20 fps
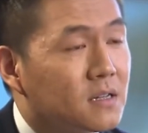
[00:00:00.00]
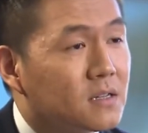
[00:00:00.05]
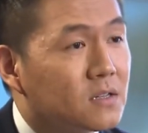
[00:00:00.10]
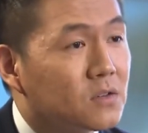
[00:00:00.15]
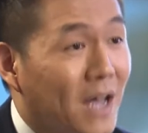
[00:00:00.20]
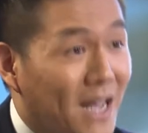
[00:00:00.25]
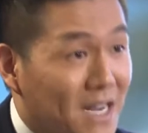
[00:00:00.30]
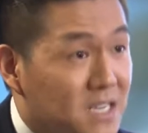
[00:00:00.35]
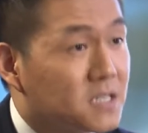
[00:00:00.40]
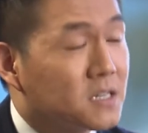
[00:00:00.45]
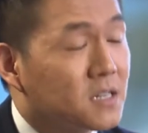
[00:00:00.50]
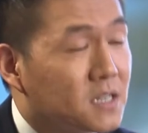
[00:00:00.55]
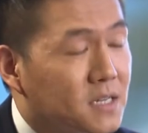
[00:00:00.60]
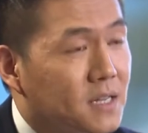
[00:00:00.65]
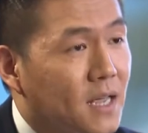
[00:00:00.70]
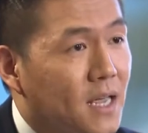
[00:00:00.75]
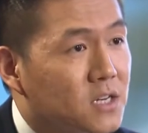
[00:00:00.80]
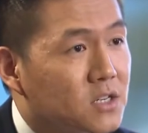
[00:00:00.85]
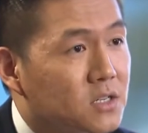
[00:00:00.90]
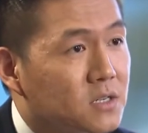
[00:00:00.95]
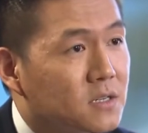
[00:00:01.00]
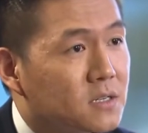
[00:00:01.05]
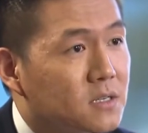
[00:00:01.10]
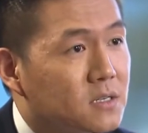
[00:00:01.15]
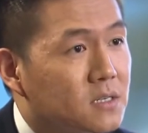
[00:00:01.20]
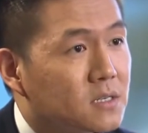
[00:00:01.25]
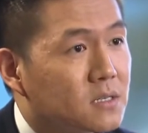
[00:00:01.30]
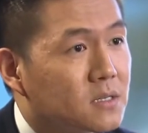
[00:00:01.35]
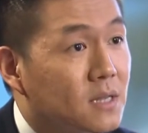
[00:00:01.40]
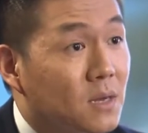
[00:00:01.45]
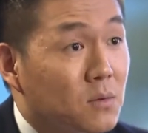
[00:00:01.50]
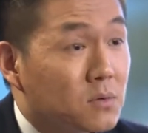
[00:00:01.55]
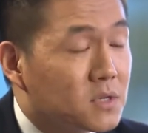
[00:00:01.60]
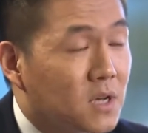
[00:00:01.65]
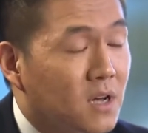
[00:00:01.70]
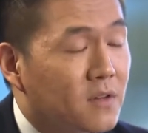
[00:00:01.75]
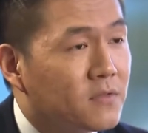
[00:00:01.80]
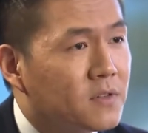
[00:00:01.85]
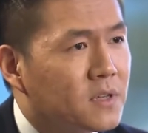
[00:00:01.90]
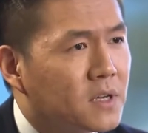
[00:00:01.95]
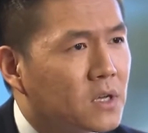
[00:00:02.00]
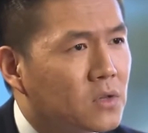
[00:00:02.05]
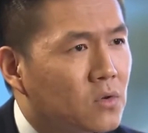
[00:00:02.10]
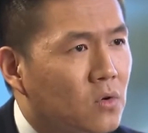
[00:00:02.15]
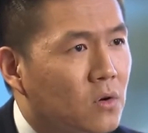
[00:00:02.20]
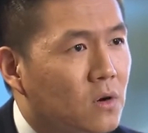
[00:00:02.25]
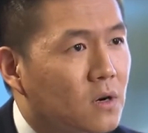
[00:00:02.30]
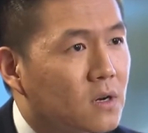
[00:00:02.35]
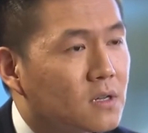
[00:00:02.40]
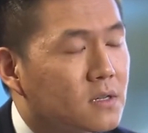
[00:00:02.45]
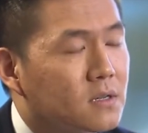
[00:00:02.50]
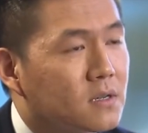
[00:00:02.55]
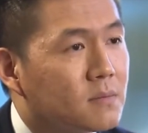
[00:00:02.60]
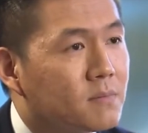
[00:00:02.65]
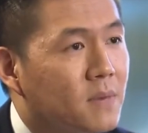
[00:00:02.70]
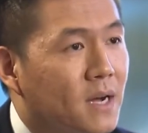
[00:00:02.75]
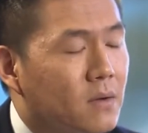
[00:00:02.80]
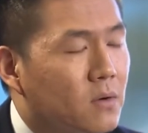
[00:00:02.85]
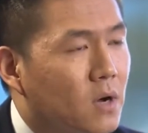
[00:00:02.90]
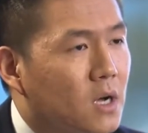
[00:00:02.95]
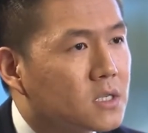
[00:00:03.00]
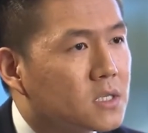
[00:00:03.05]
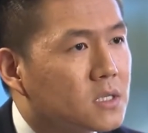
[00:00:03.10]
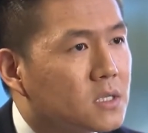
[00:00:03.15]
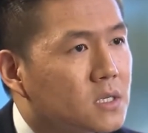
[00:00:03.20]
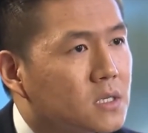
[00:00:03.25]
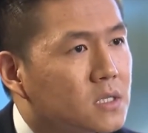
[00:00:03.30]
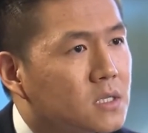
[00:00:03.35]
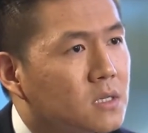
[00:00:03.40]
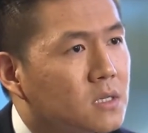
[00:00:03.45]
to escalate tensions that was often ignored by Washington.